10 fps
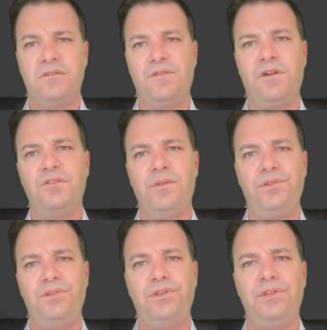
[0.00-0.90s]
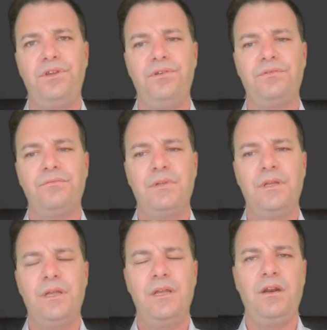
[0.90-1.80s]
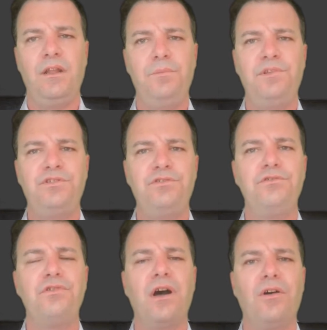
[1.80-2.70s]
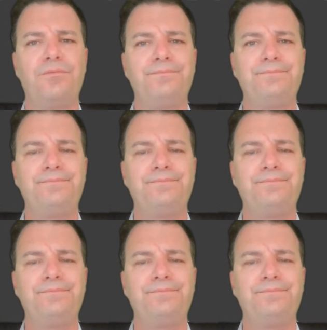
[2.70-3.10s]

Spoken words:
of contributing here. Let me show you how.